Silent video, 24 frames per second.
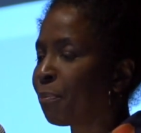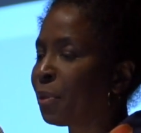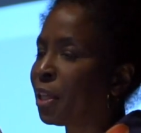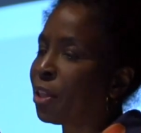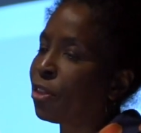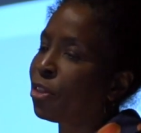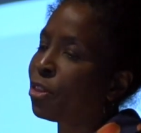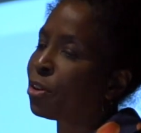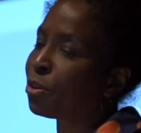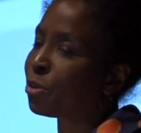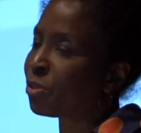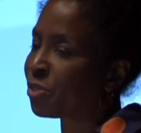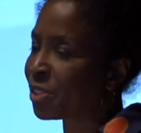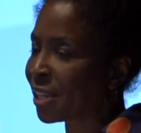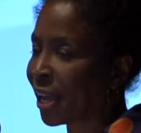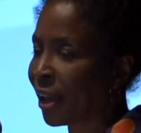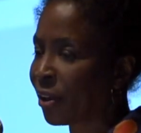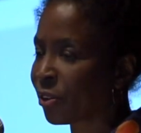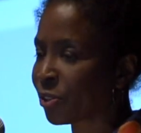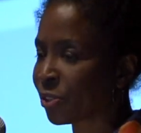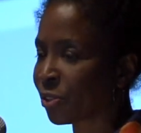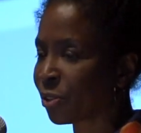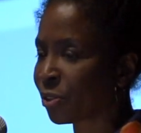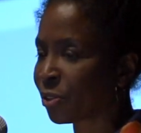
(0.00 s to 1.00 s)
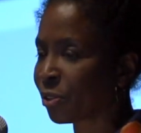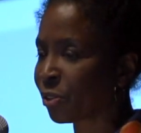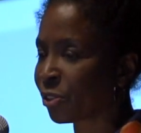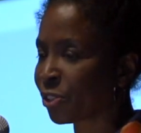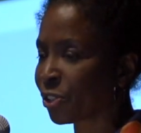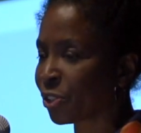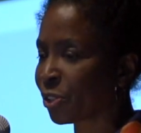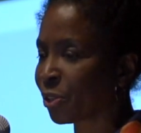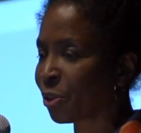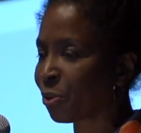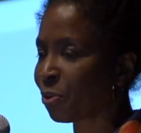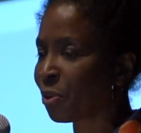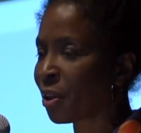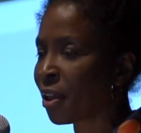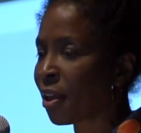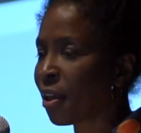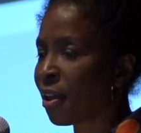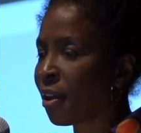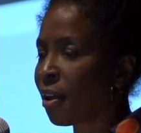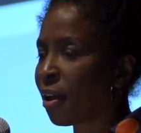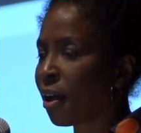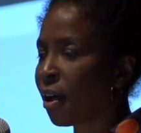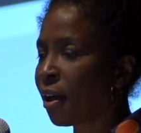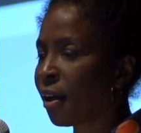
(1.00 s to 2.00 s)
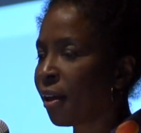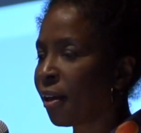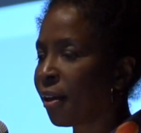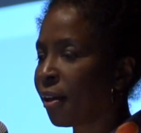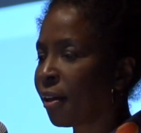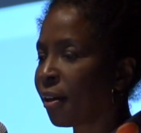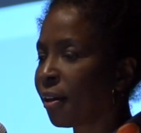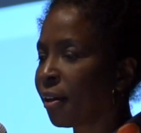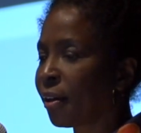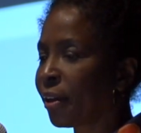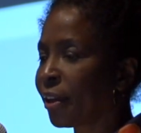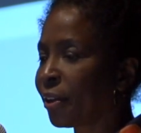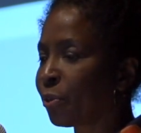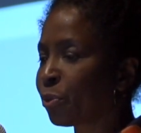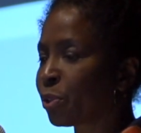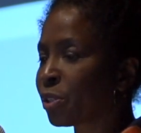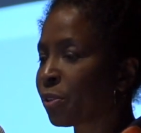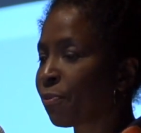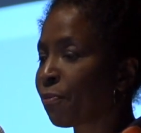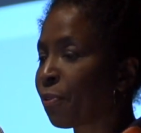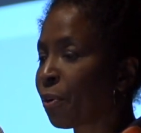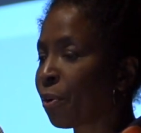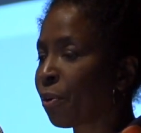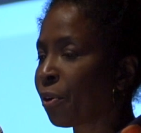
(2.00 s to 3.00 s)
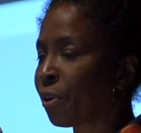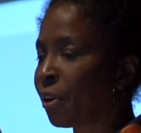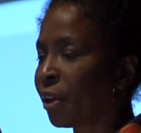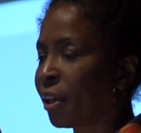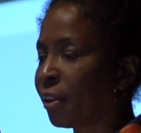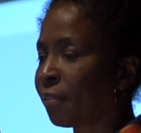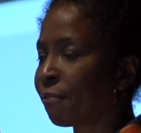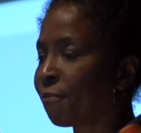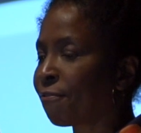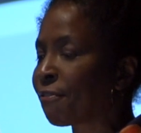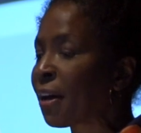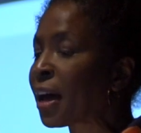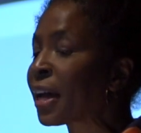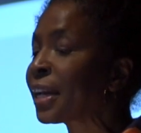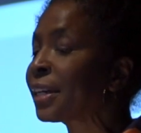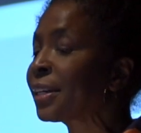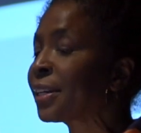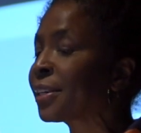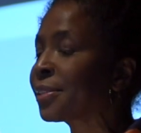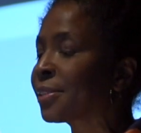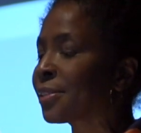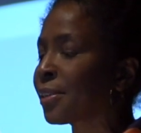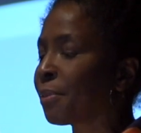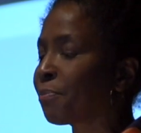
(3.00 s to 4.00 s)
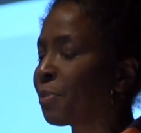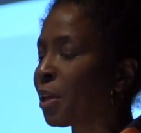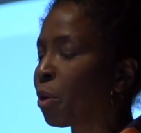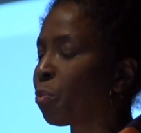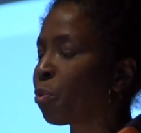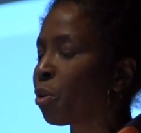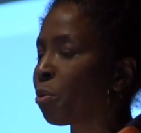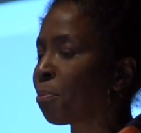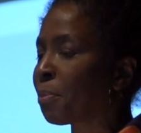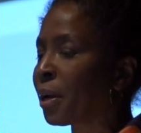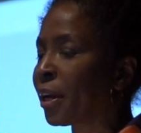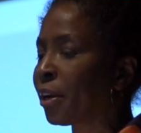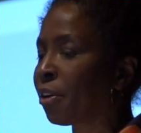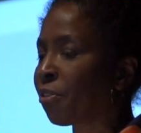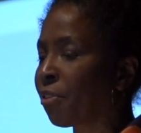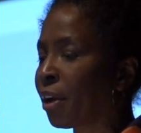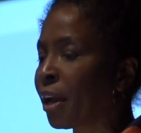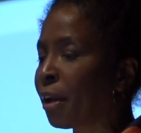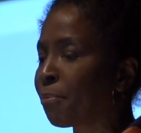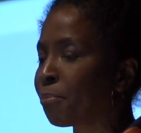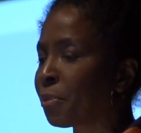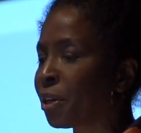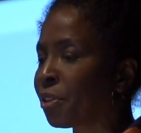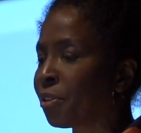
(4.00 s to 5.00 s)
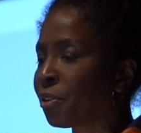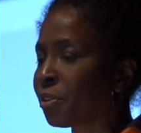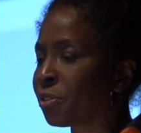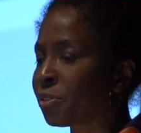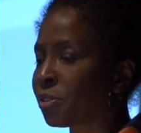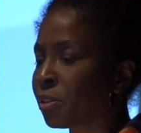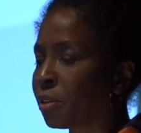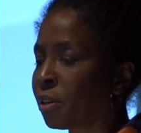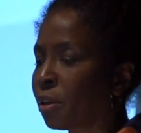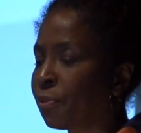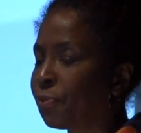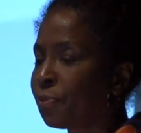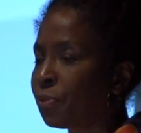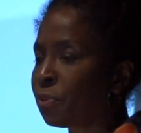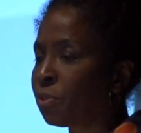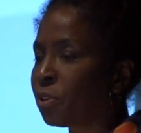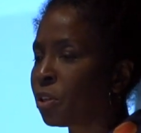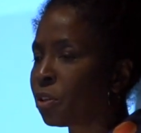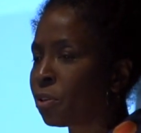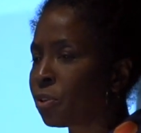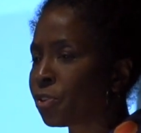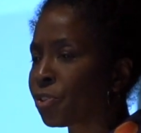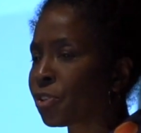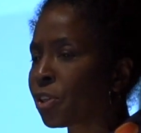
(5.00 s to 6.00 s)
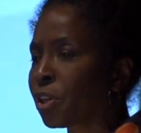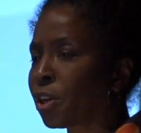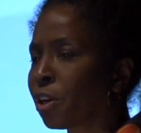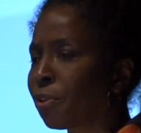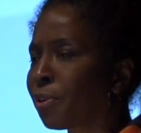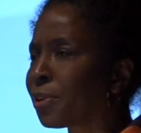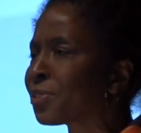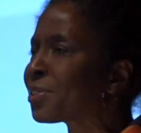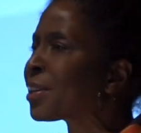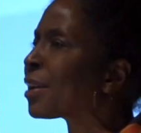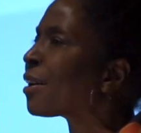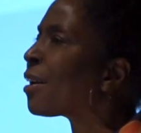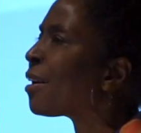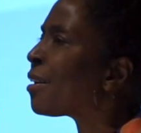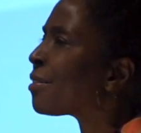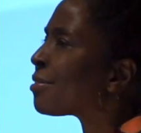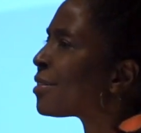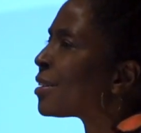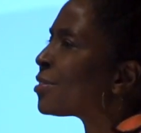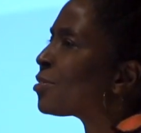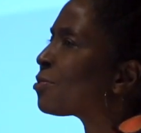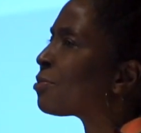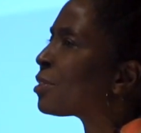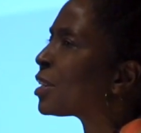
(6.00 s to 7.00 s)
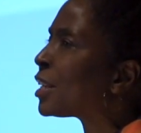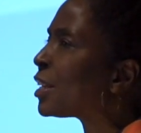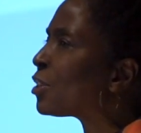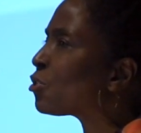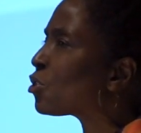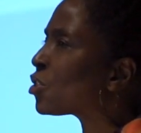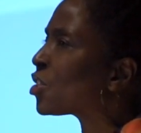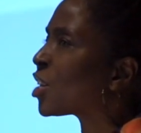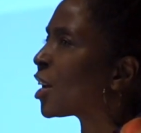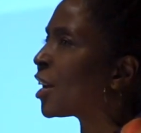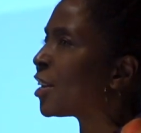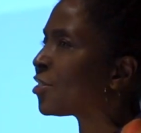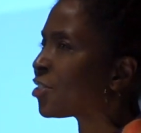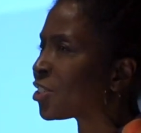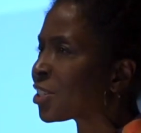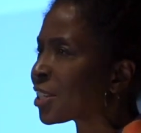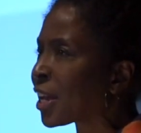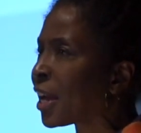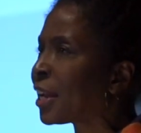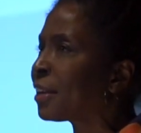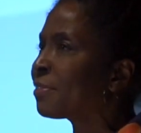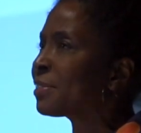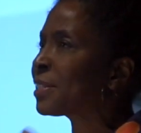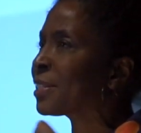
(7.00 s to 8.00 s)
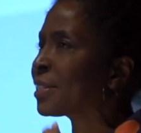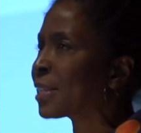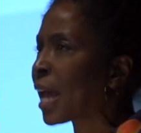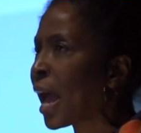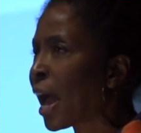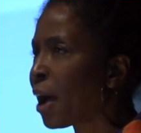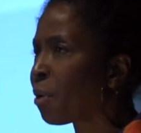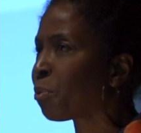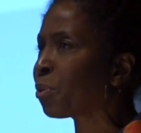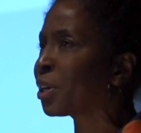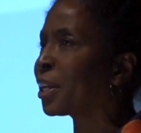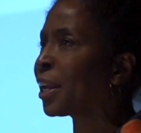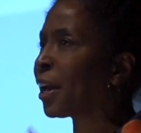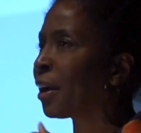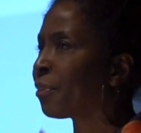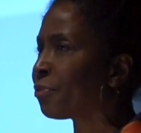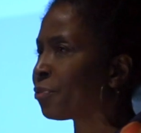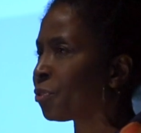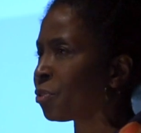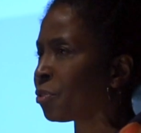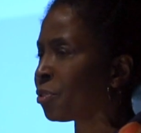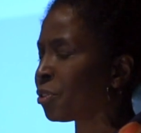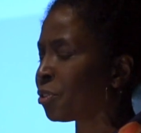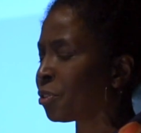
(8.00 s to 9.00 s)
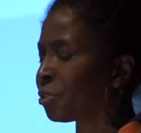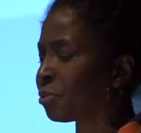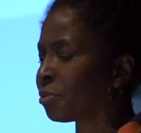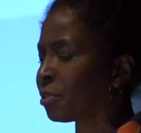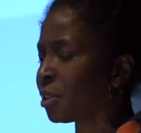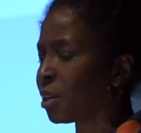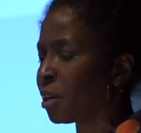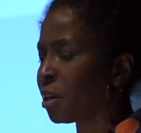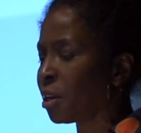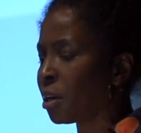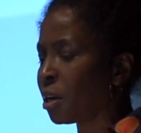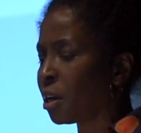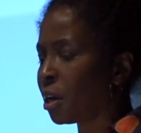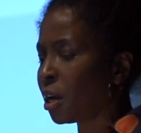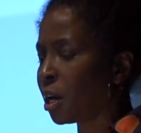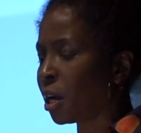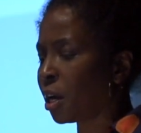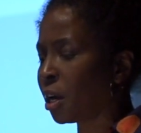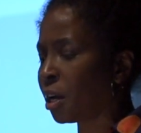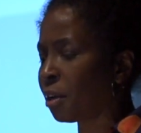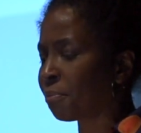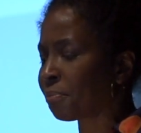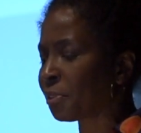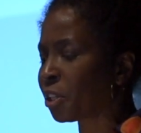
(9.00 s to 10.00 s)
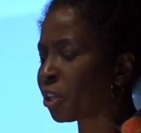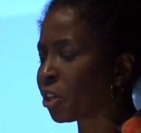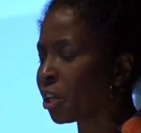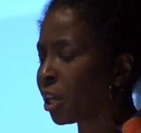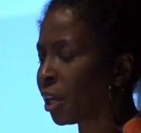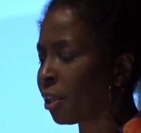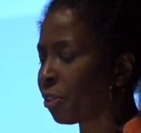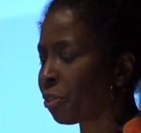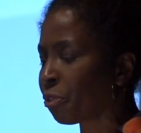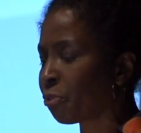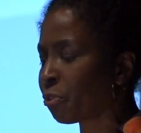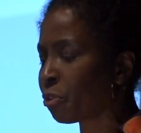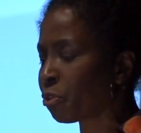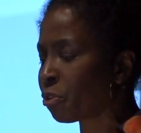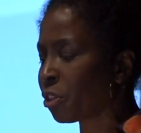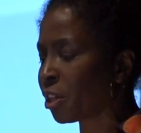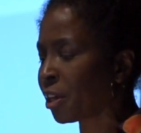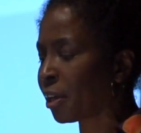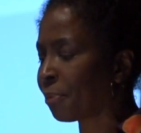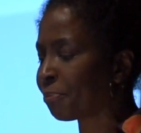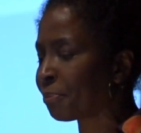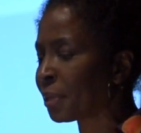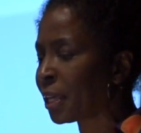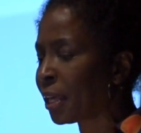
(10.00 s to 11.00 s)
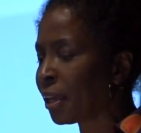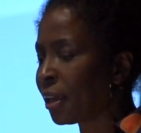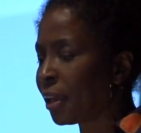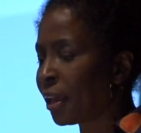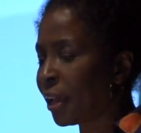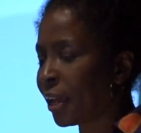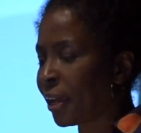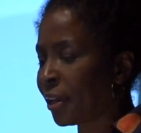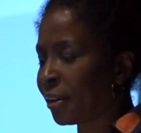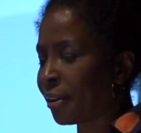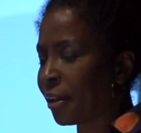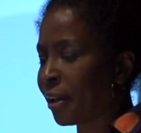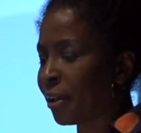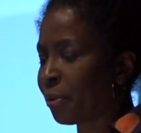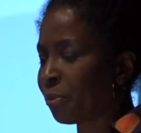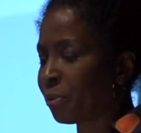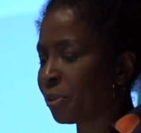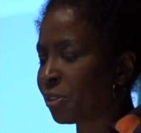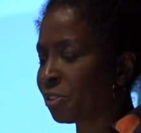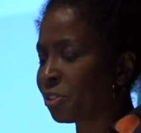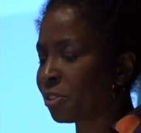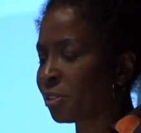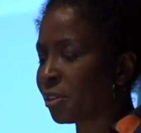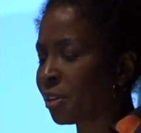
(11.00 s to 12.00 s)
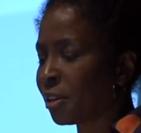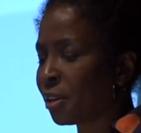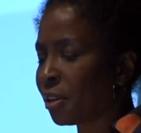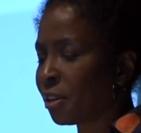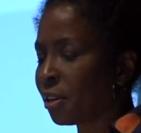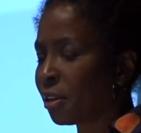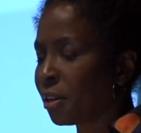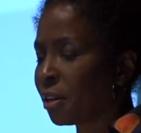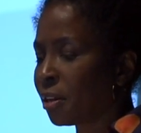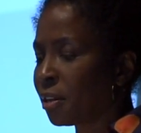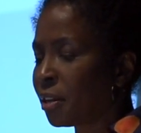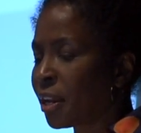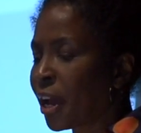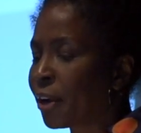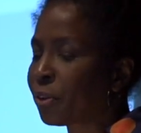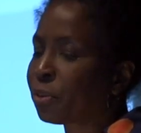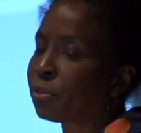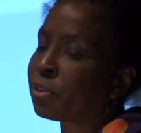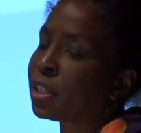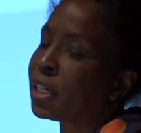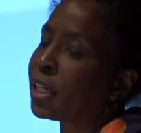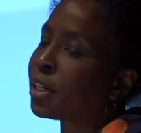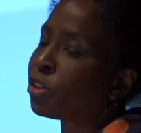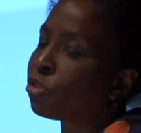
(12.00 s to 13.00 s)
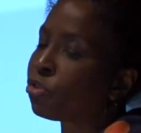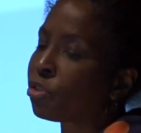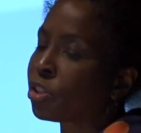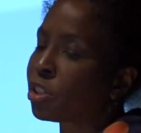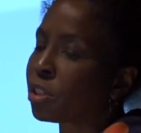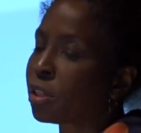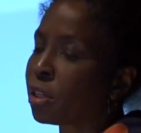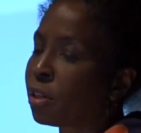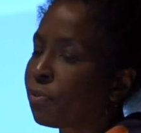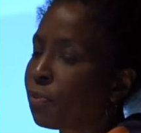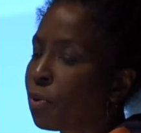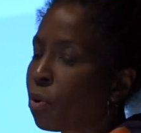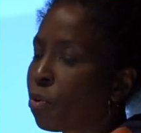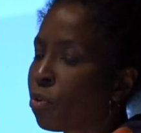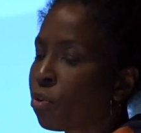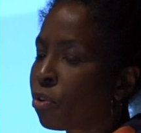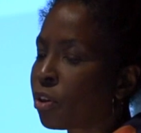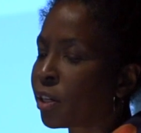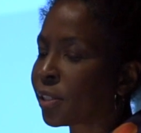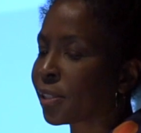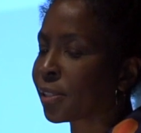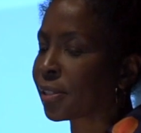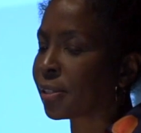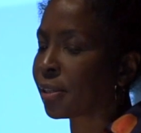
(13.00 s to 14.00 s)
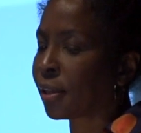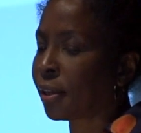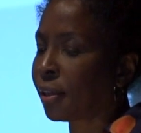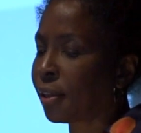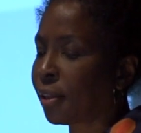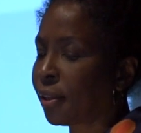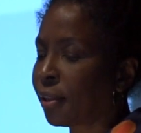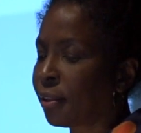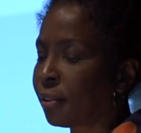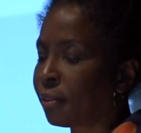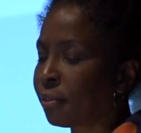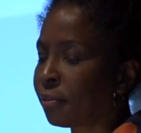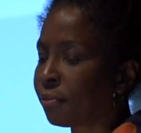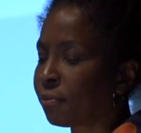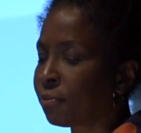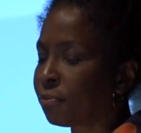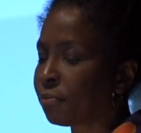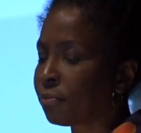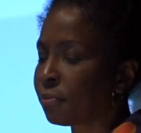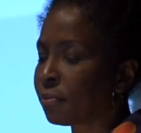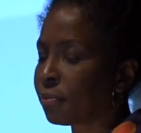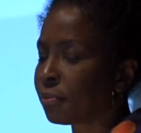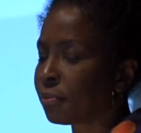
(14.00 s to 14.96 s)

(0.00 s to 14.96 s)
in those households. So it was in finding some that were my grandmother's a few years ago, I was like, that's really interesting. I just kind of sat one afternoon looking through them, and I was not only interested, of course, in